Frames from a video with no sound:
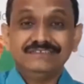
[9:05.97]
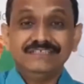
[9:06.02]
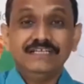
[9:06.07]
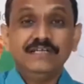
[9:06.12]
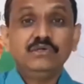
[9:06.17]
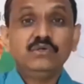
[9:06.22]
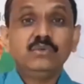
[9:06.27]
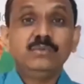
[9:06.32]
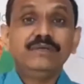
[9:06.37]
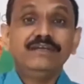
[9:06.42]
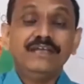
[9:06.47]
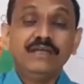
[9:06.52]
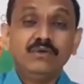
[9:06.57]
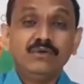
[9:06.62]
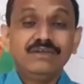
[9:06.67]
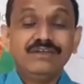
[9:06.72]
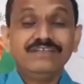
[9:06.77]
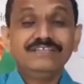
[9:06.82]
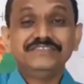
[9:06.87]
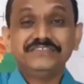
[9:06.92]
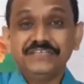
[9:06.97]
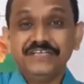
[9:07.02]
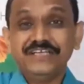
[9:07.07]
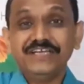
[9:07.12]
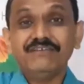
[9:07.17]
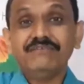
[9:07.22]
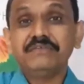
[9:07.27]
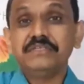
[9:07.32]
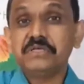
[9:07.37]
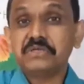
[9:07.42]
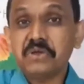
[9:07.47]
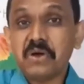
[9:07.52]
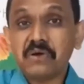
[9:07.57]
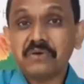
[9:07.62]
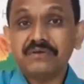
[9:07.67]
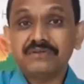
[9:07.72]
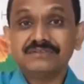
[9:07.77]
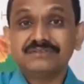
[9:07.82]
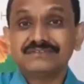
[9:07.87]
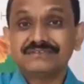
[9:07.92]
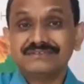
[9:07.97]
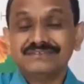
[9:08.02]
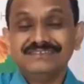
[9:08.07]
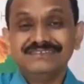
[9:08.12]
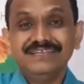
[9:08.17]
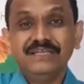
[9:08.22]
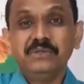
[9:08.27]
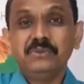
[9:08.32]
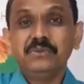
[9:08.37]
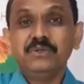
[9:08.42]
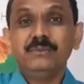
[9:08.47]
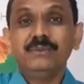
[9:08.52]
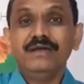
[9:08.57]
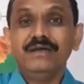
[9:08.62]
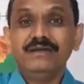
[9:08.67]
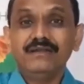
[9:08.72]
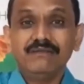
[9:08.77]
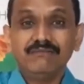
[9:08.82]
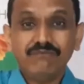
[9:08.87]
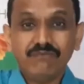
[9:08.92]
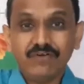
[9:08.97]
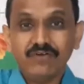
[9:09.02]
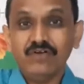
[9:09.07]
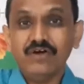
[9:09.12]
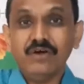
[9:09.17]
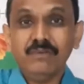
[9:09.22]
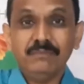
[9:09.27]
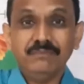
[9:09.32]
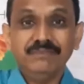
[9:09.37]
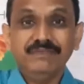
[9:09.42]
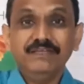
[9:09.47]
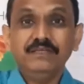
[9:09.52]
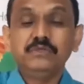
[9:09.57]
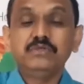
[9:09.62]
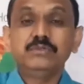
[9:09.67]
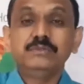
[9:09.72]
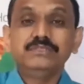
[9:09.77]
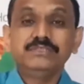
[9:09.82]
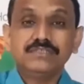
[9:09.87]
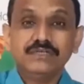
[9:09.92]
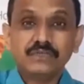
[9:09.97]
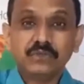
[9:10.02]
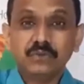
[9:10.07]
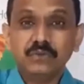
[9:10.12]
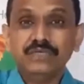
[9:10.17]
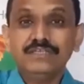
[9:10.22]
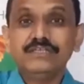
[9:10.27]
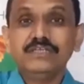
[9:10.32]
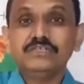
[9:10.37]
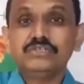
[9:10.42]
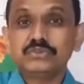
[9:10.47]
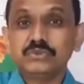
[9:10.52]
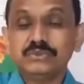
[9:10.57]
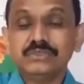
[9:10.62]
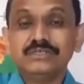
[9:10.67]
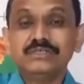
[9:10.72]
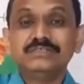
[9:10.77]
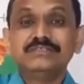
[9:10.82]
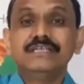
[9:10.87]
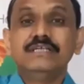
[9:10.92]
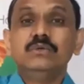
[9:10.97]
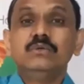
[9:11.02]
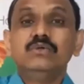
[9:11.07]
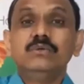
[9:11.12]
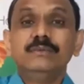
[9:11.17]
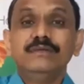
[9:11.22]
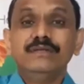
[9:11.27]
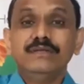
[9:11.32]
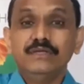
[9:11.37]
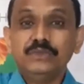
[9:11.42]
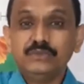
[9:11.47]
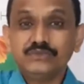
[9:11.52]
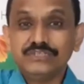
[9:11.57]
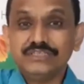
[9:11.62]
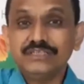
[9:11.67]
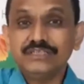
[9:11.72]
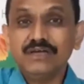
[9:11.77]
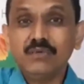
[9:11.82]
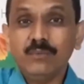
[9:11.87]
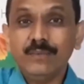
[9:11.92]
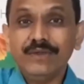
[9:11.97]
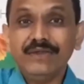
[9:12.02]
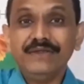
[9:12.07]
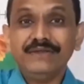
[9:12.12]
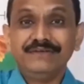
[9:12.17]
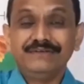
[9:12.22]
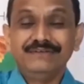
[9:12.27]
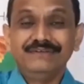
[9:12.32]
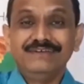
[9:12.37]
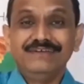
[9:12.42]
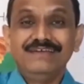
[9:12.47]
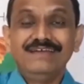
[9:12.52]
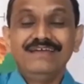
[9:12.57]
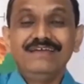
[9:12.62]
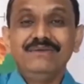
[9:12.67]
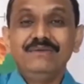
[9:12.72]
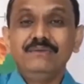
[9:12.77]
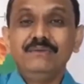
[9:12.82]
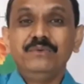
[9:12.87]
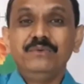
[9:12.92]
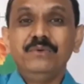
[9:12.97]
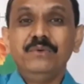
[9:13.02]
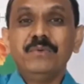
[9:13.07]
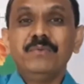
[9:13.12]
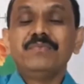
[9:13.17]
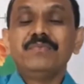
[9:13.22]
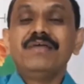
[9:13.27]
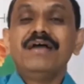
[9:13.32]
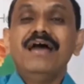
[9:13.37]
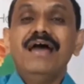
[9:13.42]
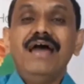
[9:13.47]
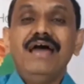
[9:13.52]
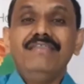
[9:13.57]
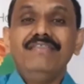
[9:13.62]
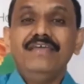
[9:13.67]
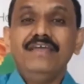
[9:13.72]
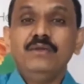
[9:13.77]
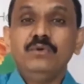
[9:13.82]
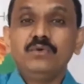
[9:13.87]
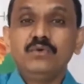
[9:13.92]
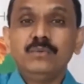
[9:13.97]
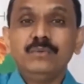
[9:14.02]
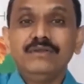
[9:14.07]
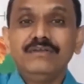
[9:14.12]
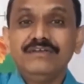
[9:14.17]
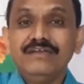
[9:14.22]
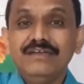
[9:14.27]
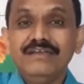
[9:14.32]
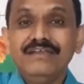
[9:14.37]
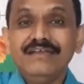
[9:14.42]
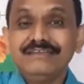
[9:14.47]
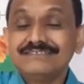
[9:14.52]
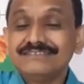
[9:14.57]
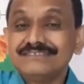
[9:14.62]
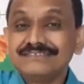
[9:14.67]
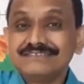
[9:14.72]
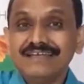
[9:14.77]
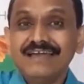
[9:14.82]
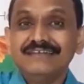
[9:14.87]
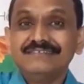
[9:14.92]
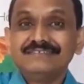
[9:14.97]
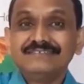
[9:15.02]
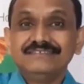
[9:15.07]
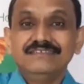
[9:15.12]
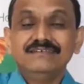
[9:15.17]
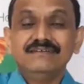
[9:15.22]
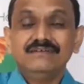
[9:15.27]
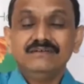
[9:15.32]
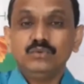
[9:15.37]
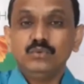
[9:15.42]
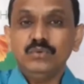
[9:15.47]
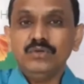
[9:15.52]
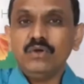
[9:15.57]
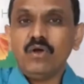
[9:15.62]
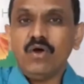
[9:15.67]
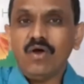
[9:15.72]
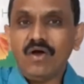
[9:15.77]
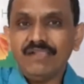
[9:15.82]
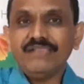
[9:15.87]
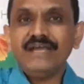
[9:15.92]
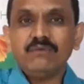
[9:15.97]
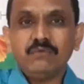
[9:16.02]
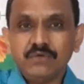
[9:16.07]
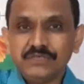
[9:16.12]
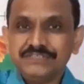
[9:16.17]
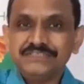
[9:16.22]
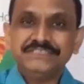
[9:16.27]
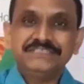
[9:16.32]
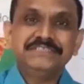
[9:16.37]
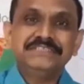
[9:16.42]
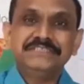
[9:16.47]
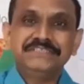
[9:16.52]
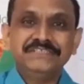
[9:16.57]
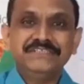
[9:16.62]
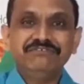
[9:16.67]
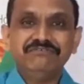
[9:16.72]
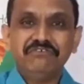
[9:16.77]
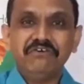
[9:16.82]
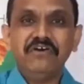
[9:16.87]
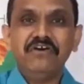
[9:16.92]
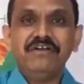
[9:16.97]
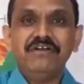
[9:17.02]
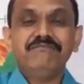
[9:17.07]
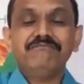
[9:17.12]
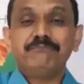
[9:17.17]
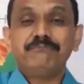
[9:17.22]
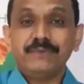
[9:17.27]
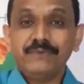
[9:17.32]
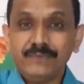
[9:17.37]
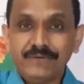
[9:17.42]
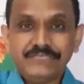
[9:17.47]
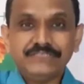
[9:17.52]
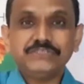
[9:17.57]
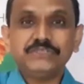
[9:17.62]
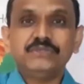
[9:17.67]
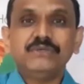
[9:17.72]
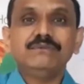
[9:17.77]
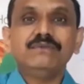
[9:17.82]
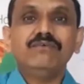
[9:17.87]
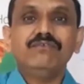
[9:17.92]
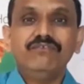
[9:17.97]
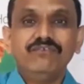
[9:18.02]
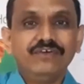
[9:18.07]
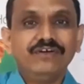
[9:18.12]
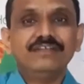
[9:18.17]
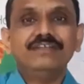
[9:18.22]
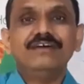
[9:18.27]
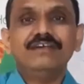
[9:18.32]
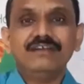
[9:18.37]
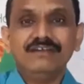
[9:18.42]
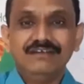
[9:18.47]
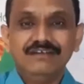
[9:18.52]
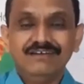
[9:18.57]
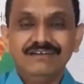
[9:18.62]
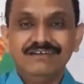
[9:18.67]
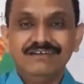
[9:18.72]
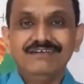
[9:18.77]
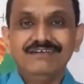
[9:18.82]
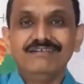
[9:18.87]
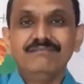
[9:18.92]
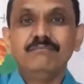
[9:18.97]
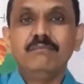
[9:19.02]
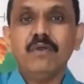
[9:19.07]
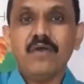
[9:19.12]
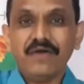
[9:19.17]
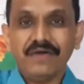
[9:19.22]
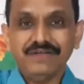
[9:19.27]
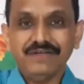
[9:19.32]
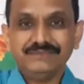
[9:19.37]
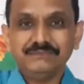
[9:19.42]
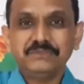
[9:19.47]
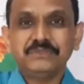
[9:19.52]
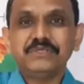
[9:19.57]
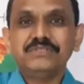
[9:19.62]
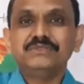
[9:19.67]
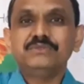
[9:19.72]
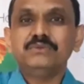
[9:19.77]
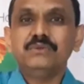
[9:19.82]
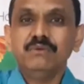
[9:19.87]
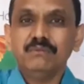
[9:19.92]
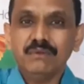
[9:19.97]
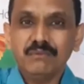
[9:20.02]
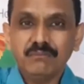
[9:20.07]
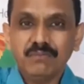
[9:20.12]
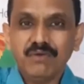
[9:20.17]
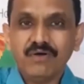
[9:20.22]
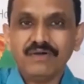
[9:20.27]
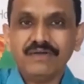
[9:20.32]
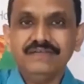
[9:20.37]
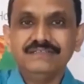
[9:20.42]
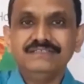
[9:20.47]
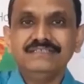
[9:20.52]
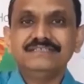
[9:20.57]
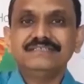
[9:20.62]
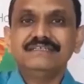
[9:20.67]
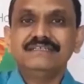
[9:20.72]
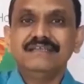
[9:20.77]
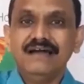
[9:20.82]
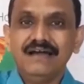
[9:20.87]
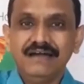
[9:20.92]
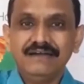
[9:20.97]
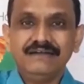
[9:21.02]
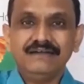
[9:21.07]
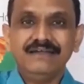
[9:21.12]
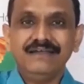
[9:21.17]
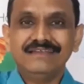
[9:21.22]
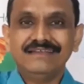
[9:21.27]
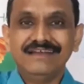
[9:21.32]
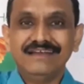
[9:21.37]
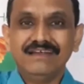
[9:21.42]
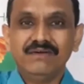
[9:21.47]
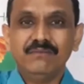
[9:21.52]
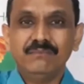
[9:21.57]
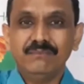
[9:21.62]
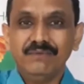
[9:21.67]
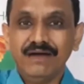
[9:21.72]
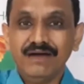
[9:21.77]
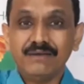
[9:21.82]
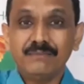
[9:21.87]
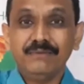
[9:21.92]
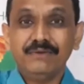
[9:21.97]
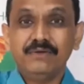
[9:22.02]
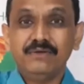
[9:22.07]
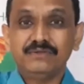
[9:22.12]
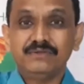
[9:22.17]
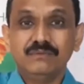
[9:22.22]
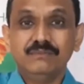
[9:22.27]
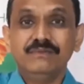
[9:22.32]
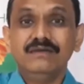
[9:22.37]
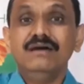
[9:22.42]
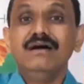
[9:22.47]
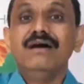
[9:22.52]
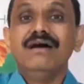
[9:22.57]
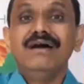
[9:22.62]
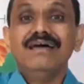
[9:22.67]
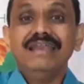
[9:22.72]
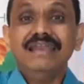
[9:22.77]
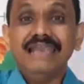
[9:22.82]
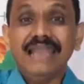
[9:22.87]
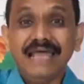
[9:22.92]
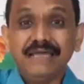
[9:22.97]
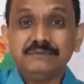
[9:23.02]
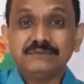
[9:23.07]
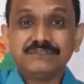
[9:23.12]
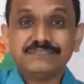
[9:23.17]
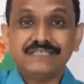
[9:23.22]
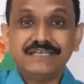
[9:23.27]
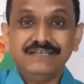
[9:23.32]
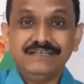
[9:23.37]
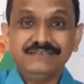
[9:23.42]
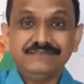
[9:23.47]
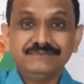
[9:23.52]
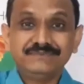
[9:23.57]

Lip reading: They need to be regularly checking with the doctors. They need to be under follow-up. They need to be controlling their sugar. They need to be reducing their weight, and they need to be really exercising, doing all that what is necessary for prevention of the further blockage, because the blockages and the heart attack that are because of the lifestyle.